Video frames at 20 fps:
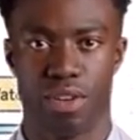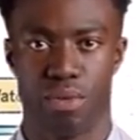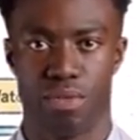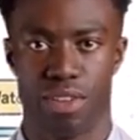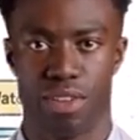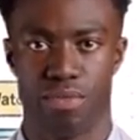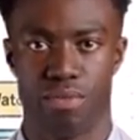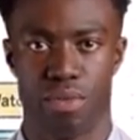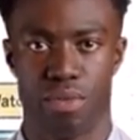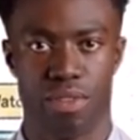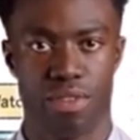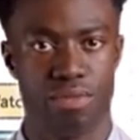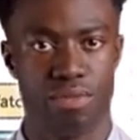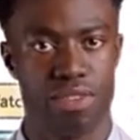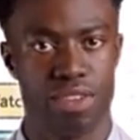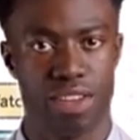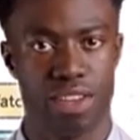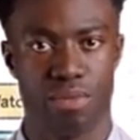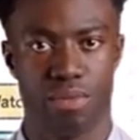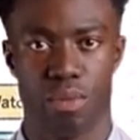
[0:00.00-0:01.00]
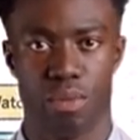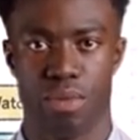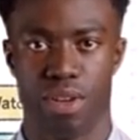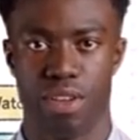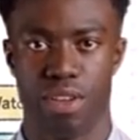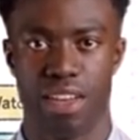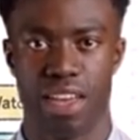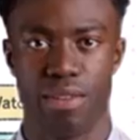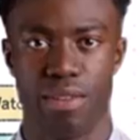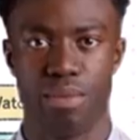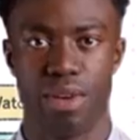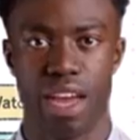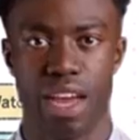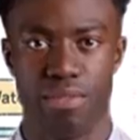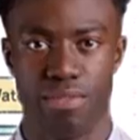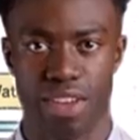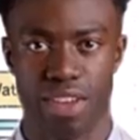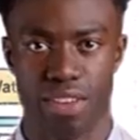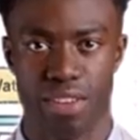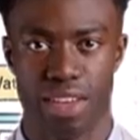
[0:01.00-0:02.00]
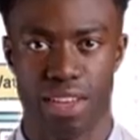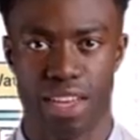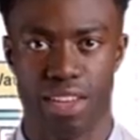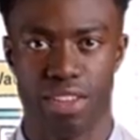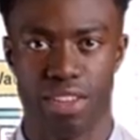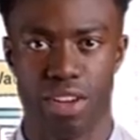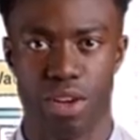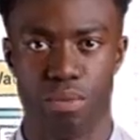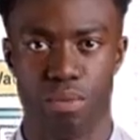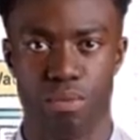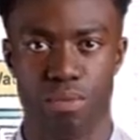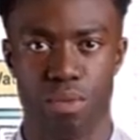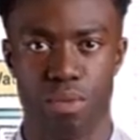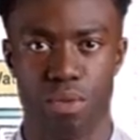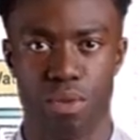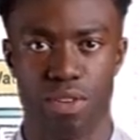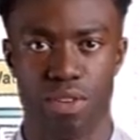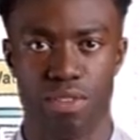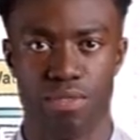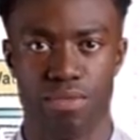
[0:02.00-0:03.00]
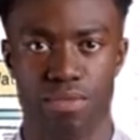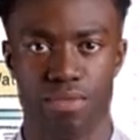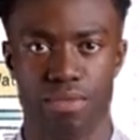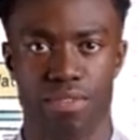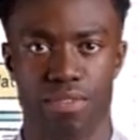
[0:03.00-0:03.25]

it's fully visible without anyone having to click show more.